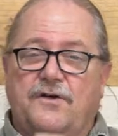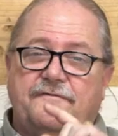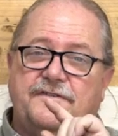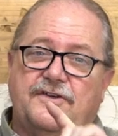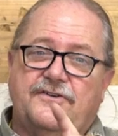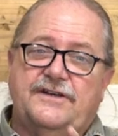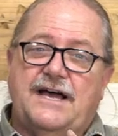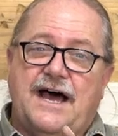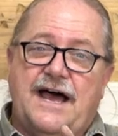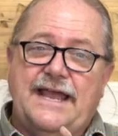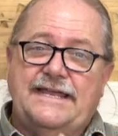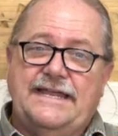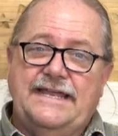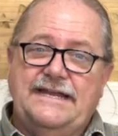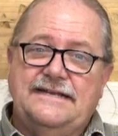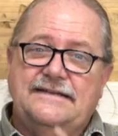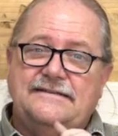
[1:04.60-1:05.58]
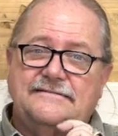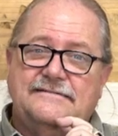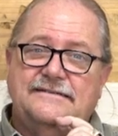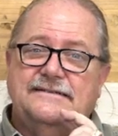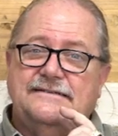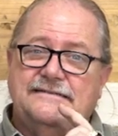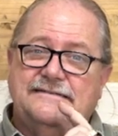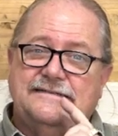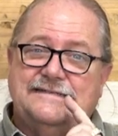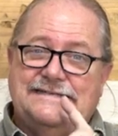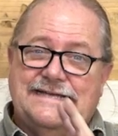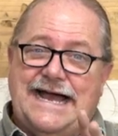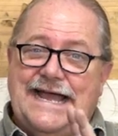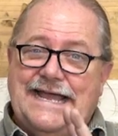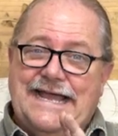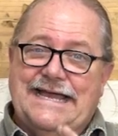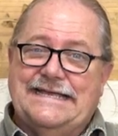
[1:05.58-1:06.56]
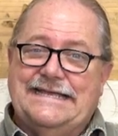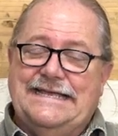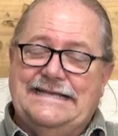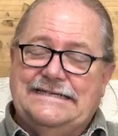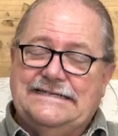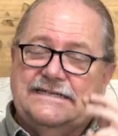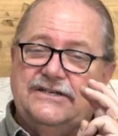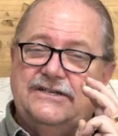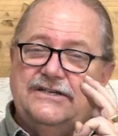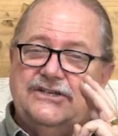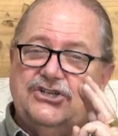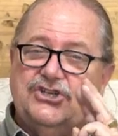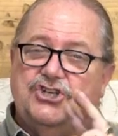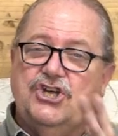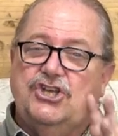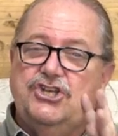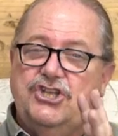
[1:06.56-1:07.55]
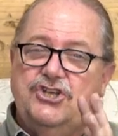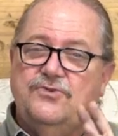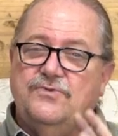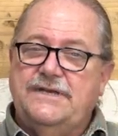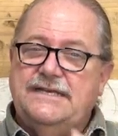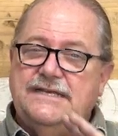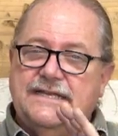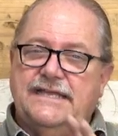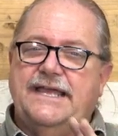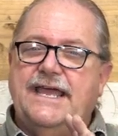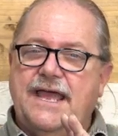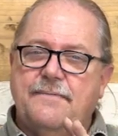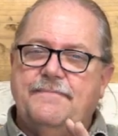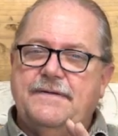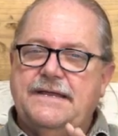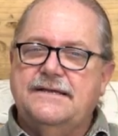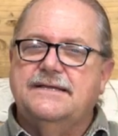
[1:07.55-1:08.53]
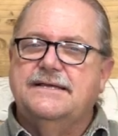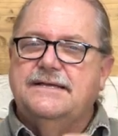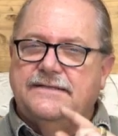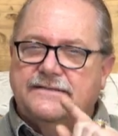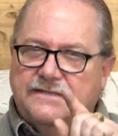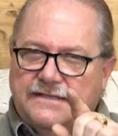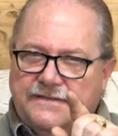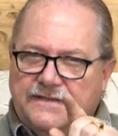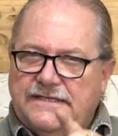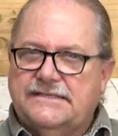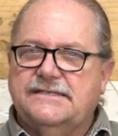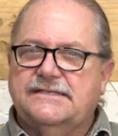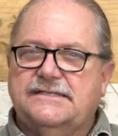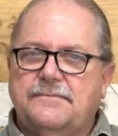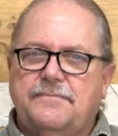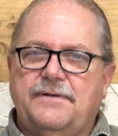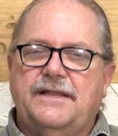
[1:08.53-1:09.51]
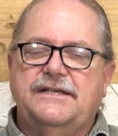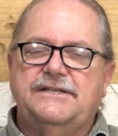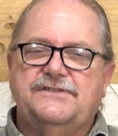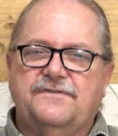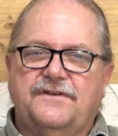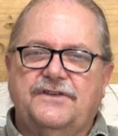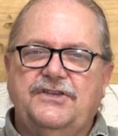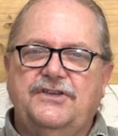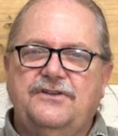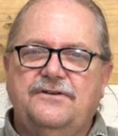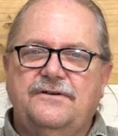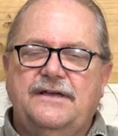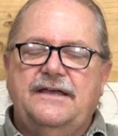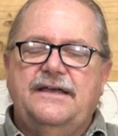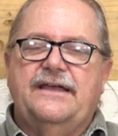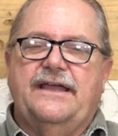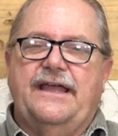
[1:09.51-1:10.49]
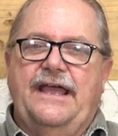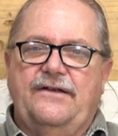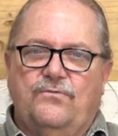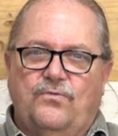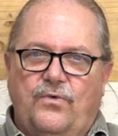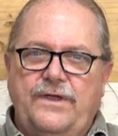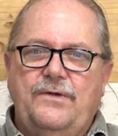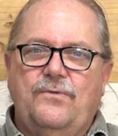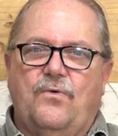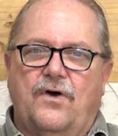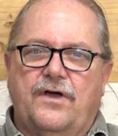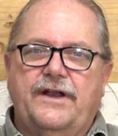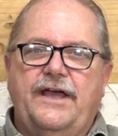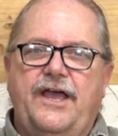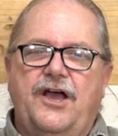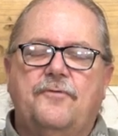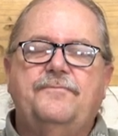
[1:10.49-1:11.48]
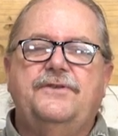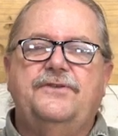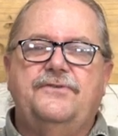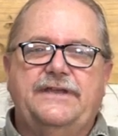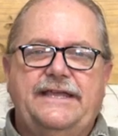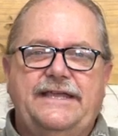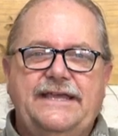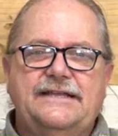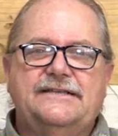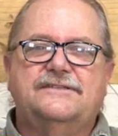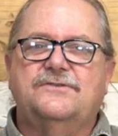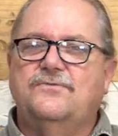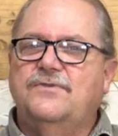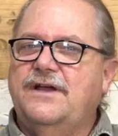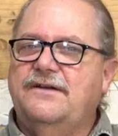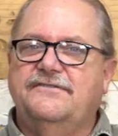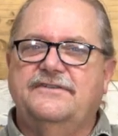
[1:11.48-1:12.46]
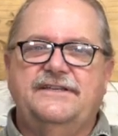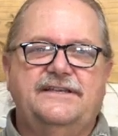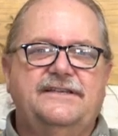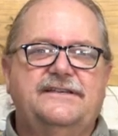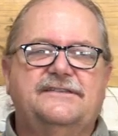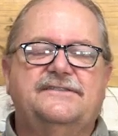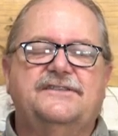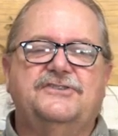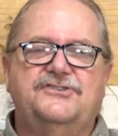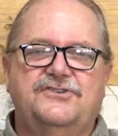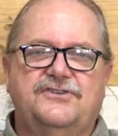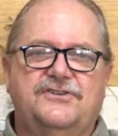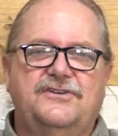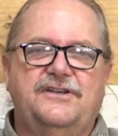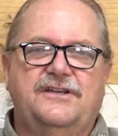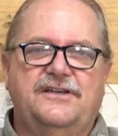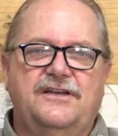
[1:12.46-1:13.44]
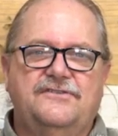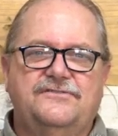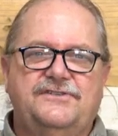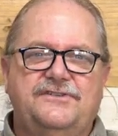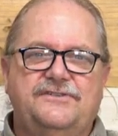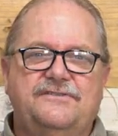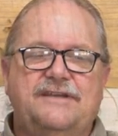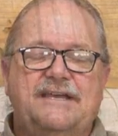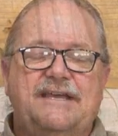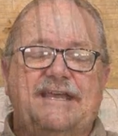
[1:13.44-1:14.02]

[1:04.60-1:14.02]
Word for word: if you're into hiking, kayaking, canoeing, and camping, then this is the place for you. And we want to help you to get to wherever it is that you're going to go to